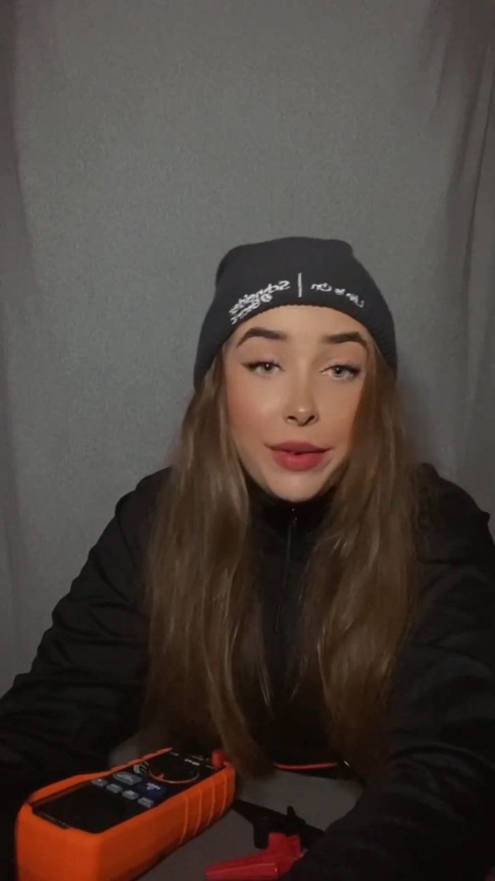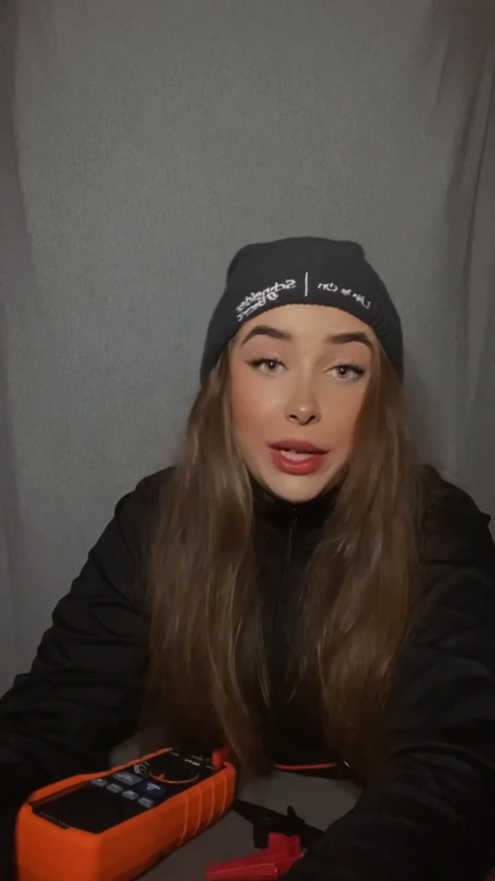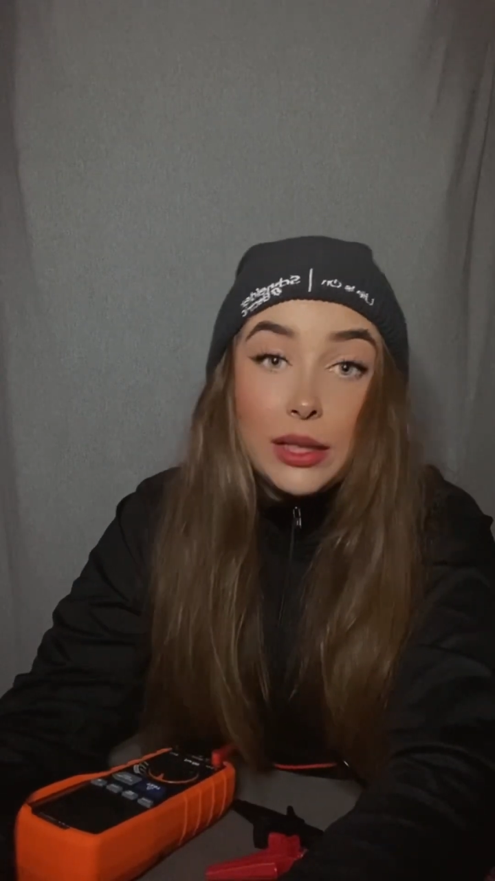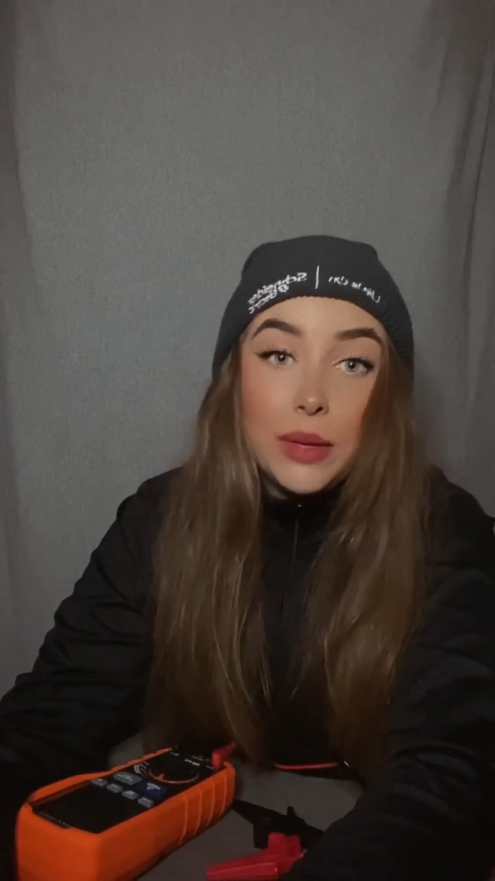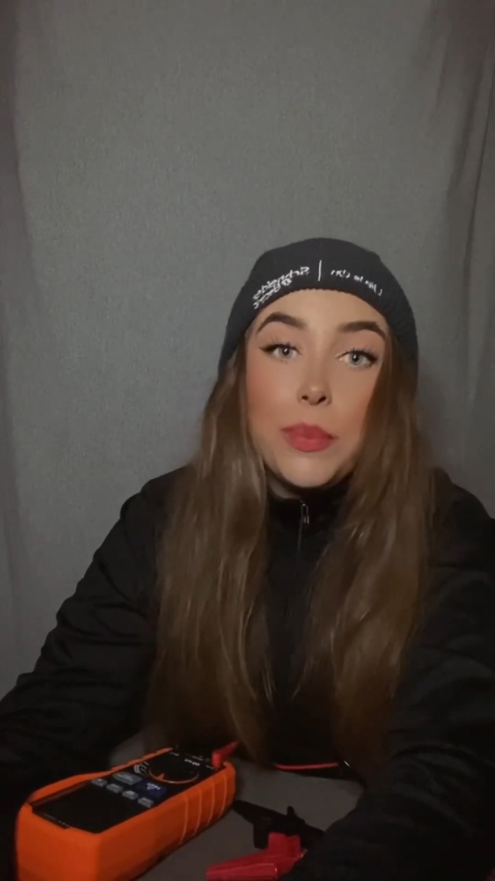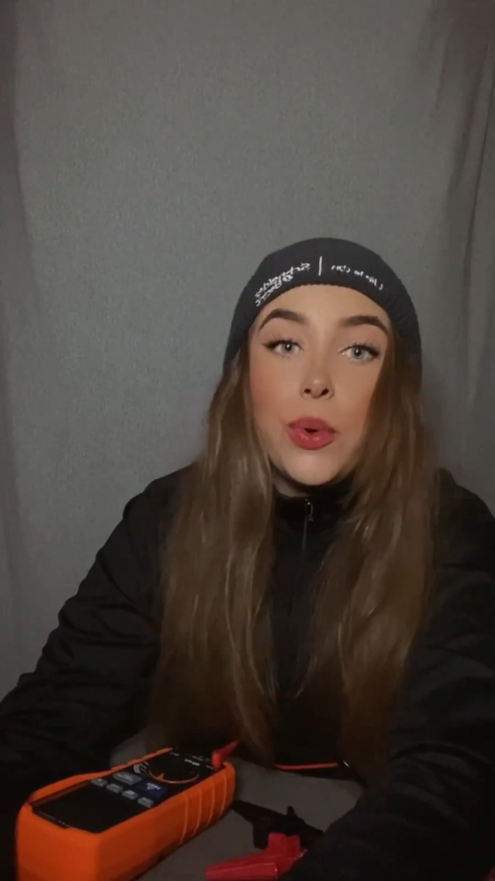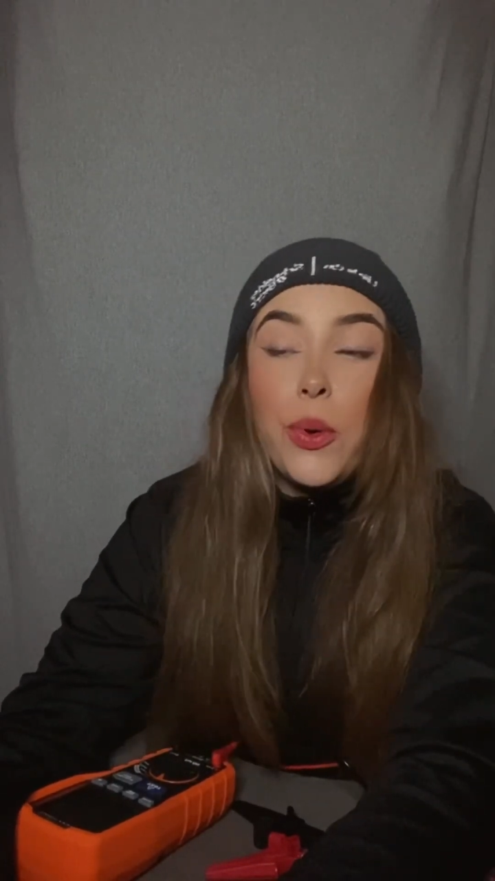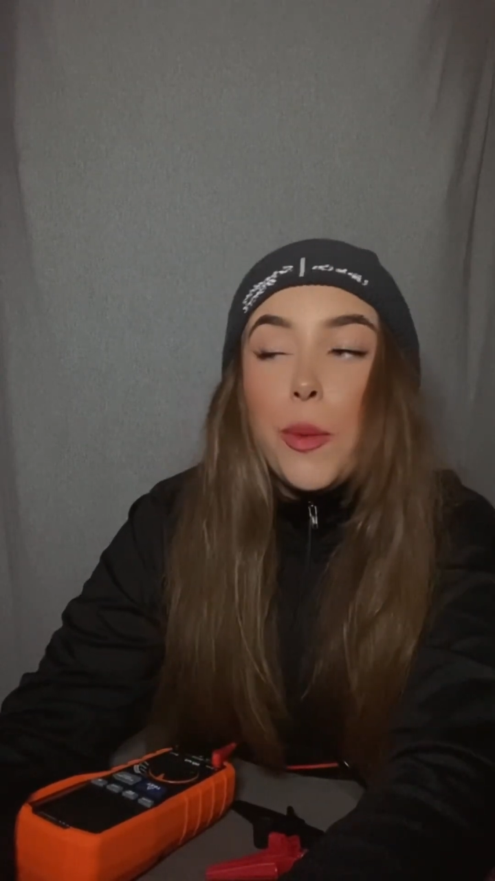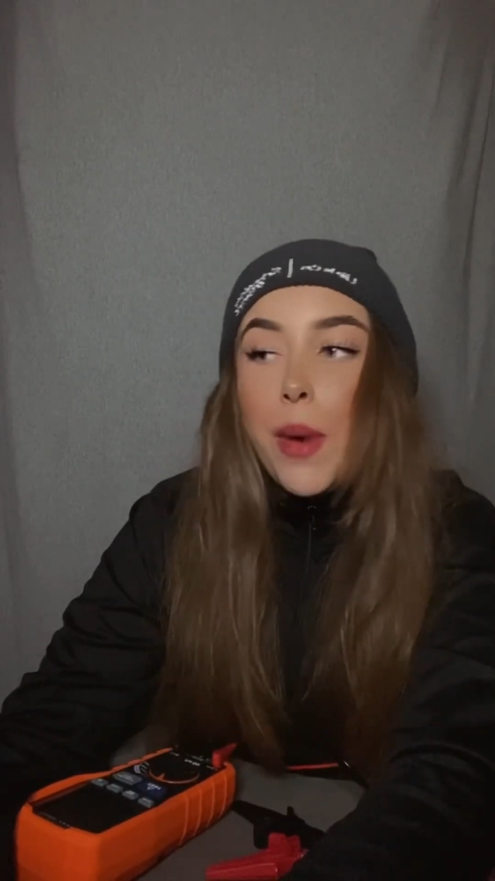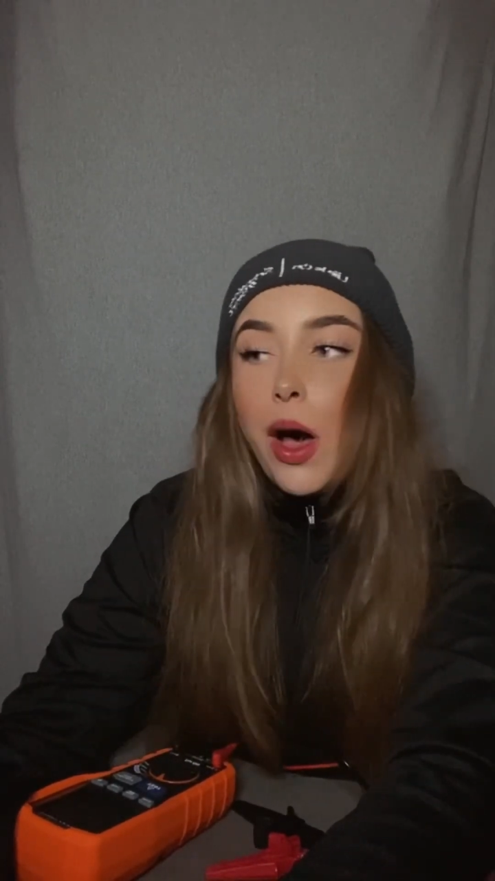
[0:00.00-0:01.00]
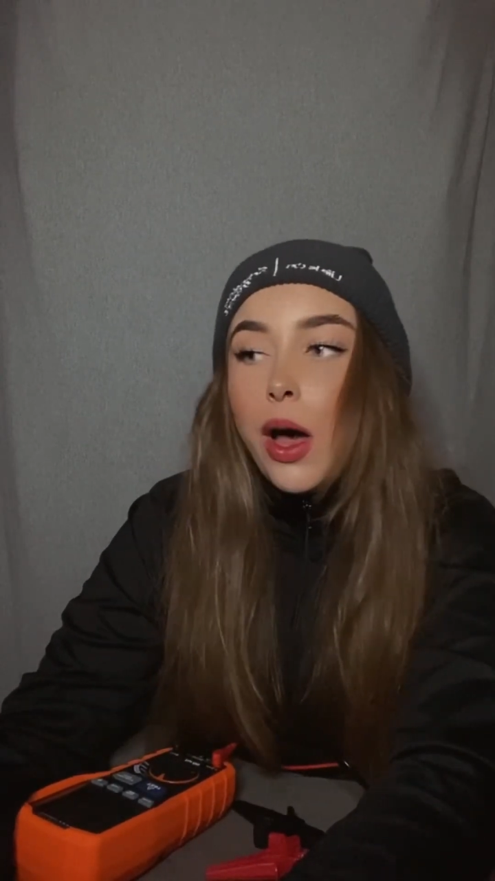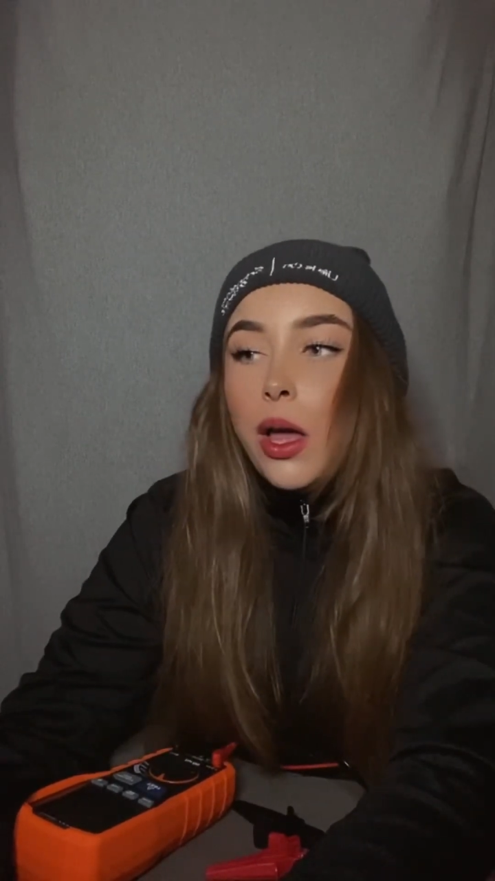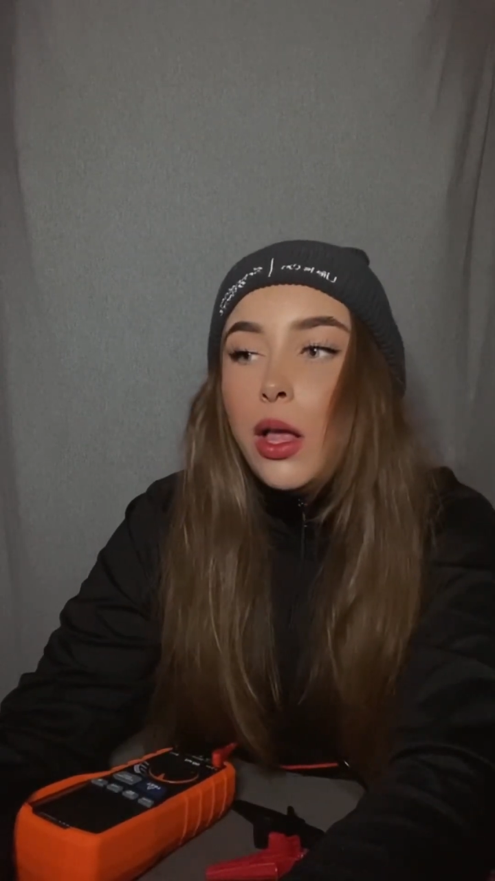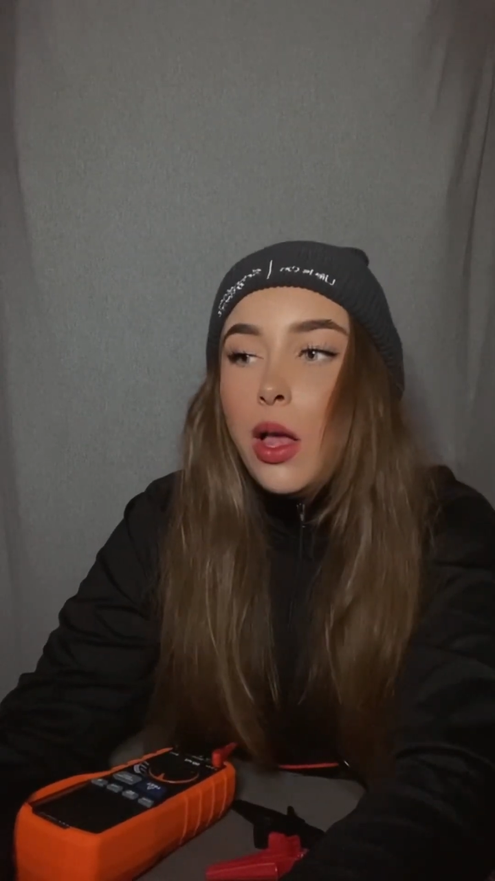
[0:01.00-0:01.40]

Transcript: really simple, but